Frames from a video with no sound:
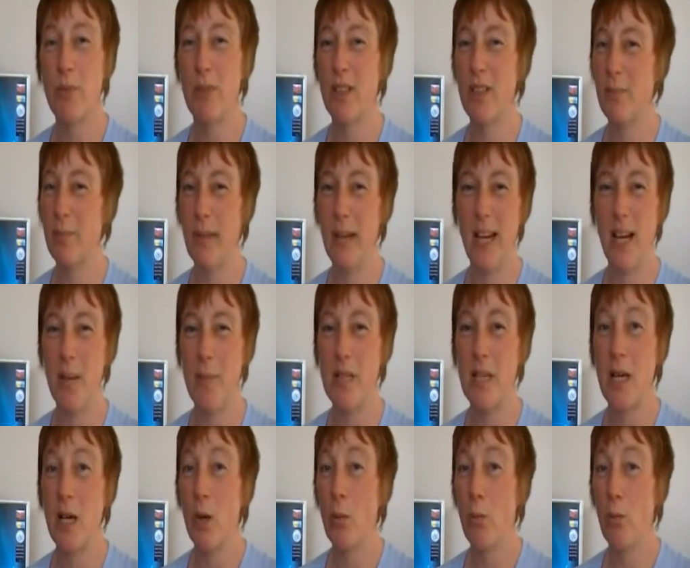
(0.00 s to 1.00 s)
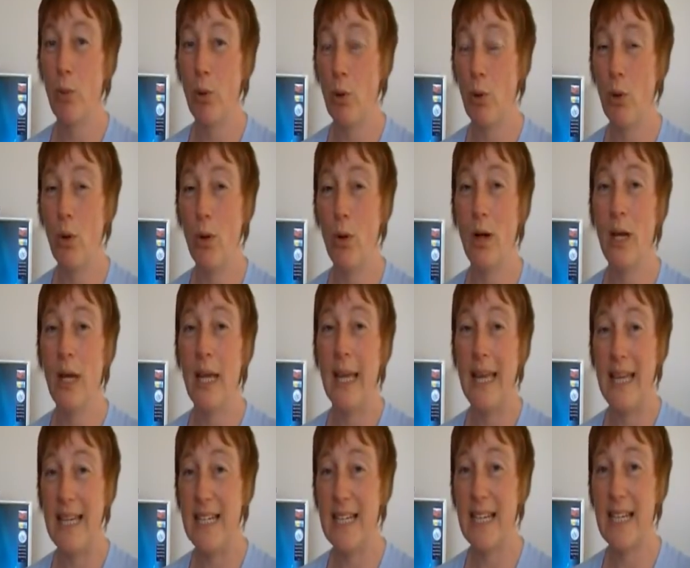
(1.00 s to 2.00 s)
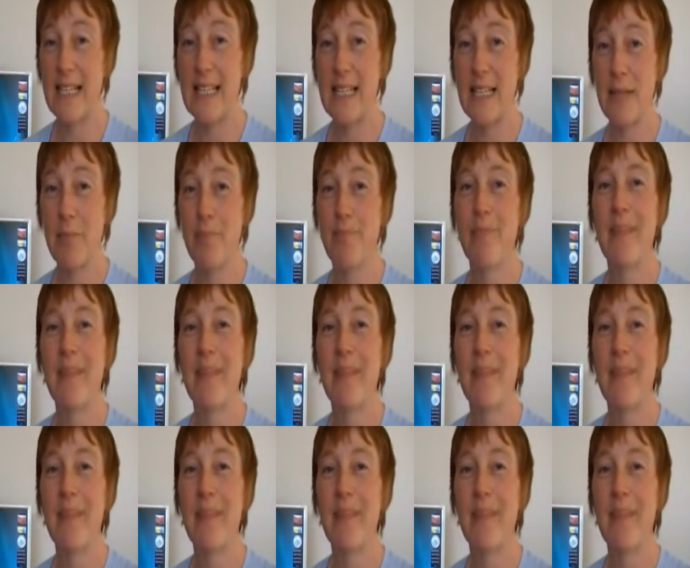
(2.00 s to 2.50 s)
with perhaps poor indexing,